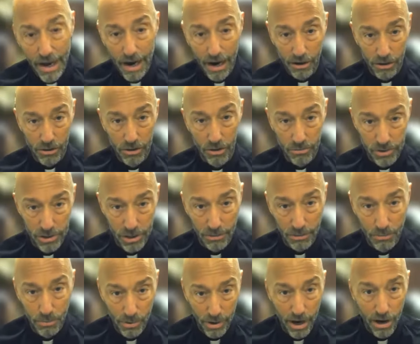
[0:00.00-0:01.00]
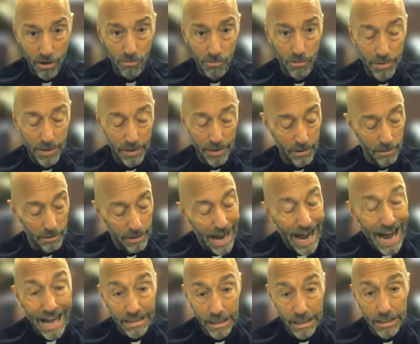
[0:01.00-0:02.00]
Our closing prayer will be the
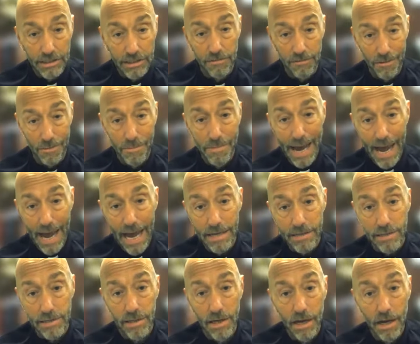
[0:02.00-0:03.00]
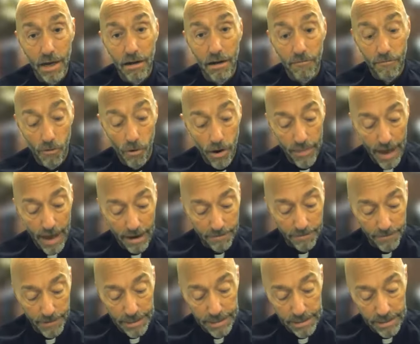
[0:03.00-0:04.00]
Collect for Mass for
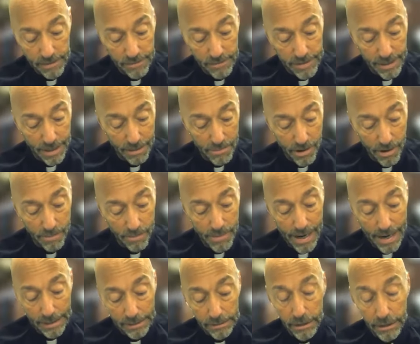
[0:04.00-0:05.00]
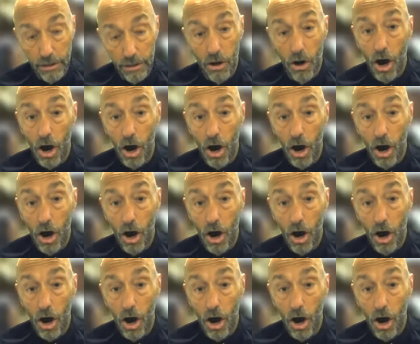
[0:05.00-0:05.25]
that Feast of St. Mary Magdalene.